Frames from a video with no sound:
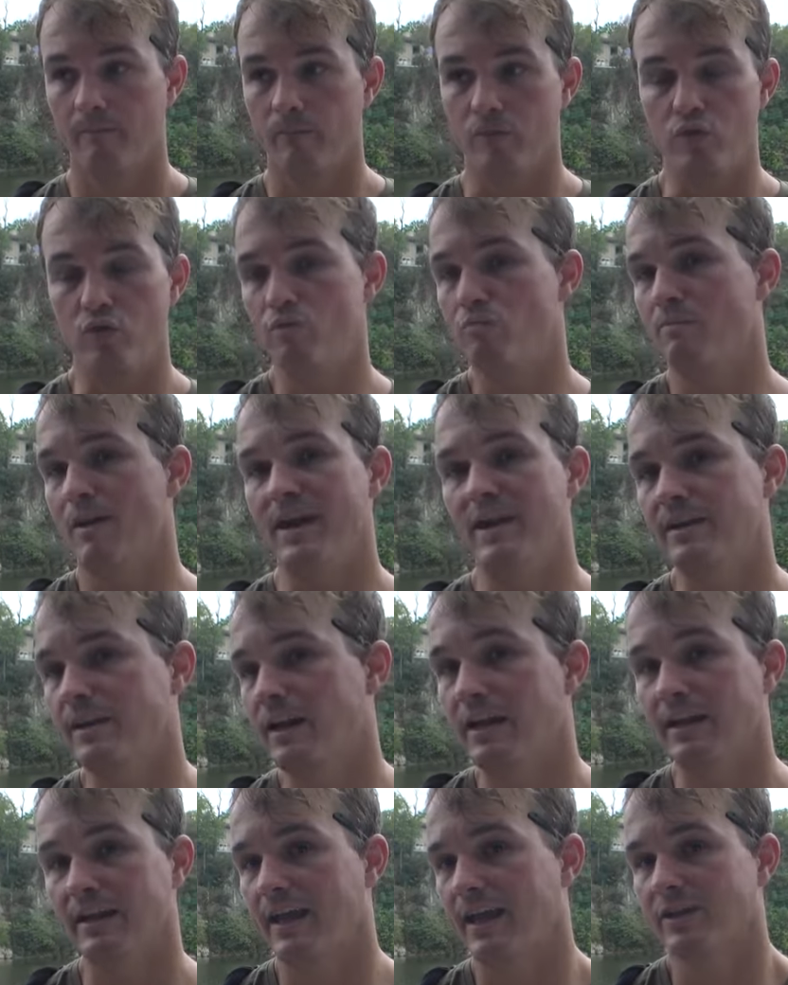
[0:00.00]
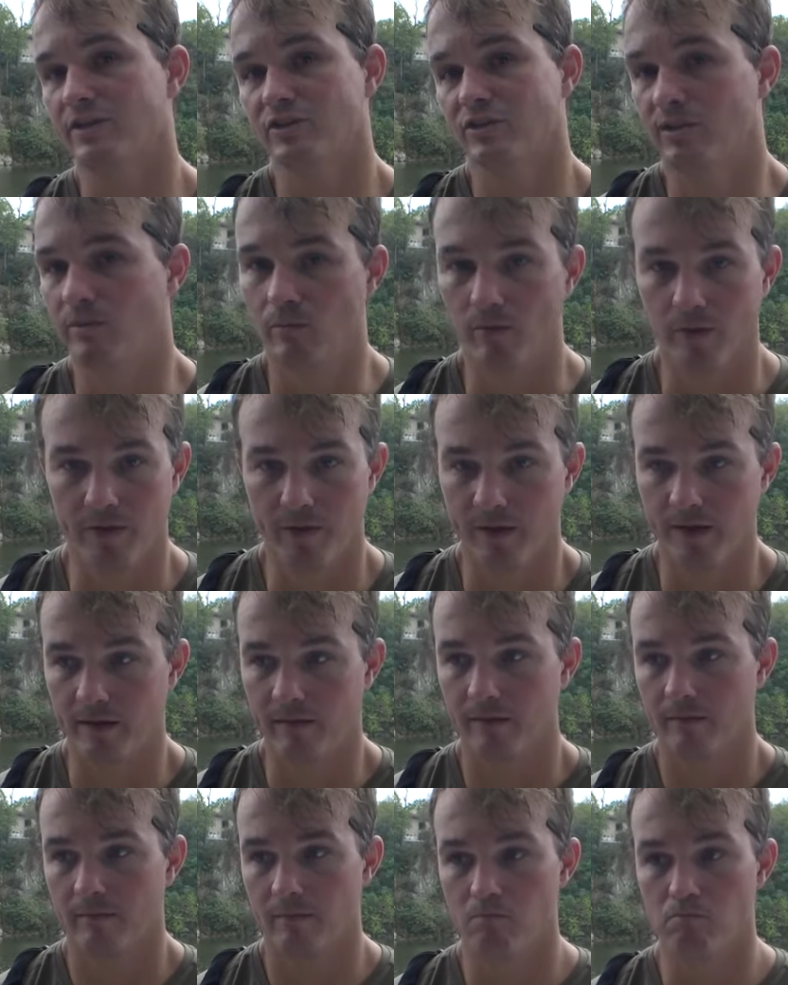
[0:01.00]
You might not catch them with it,
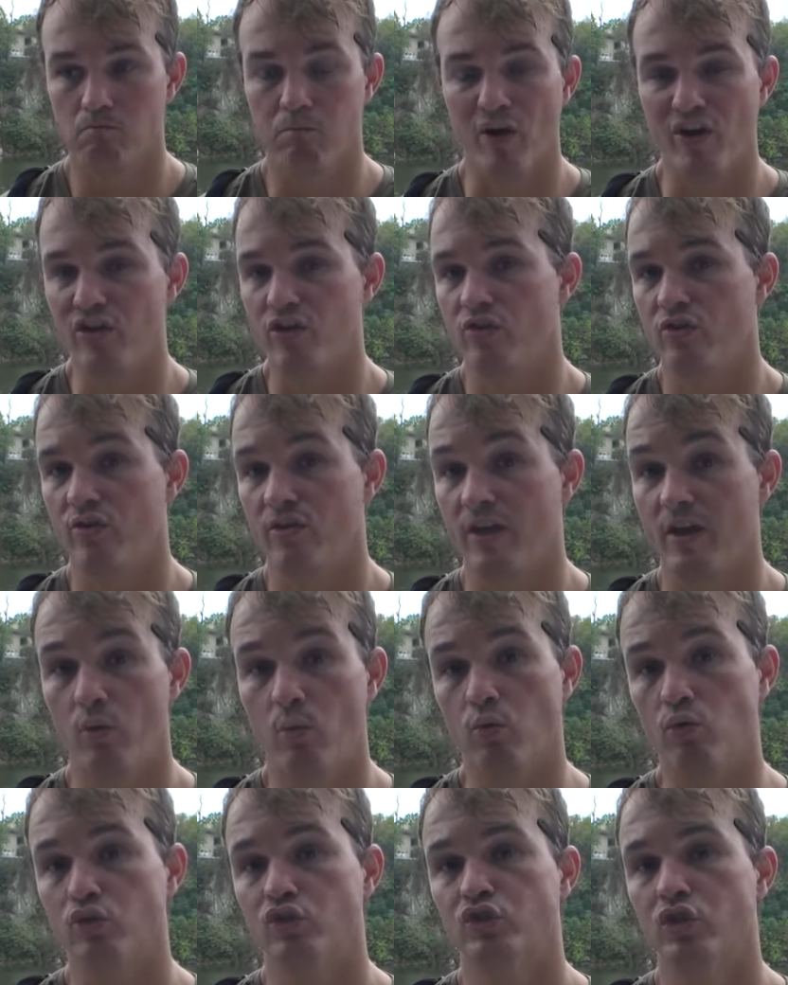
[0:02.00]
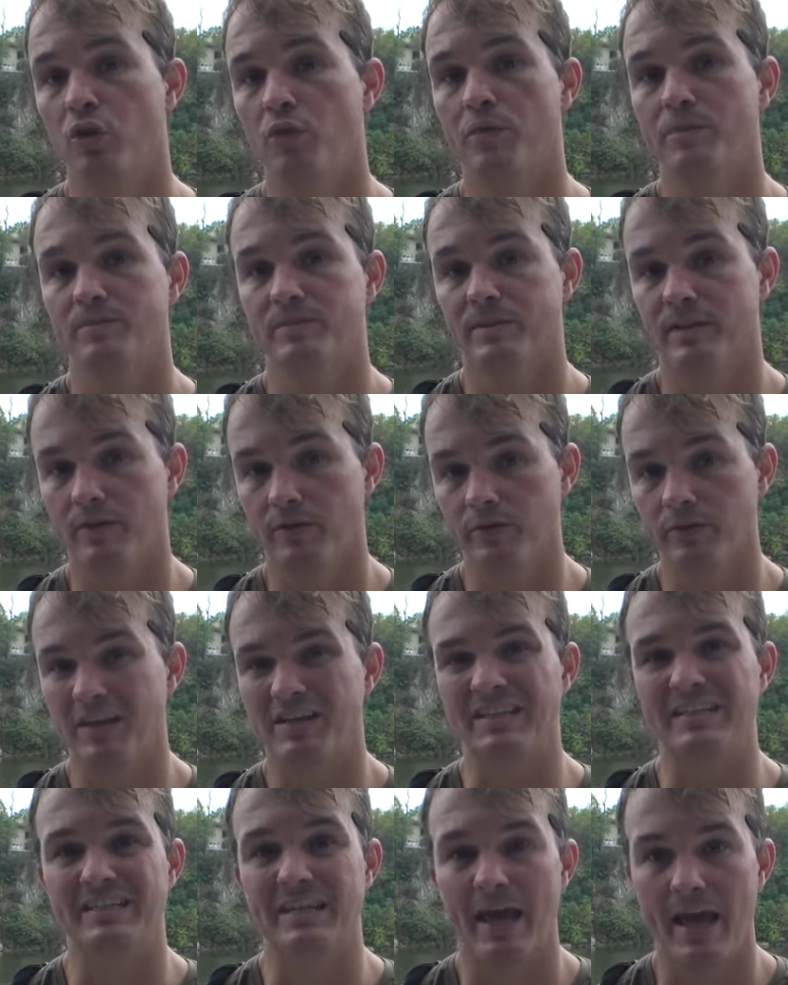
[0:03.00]
but you, they will show themselves.
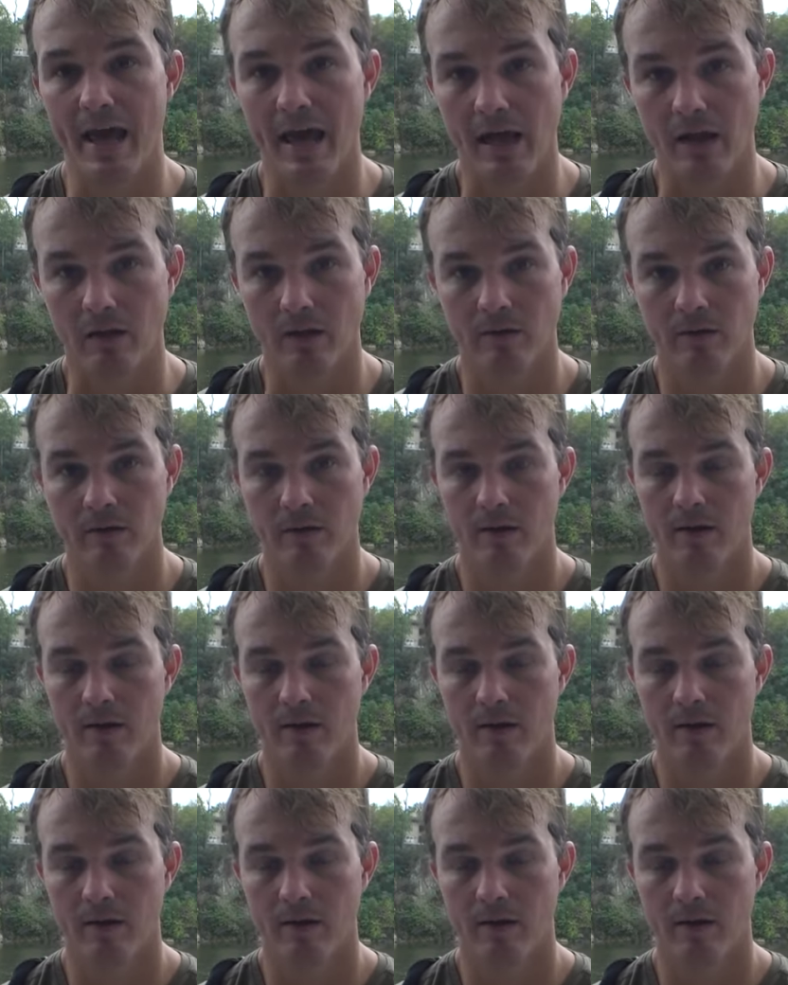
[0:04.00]
It's a tell.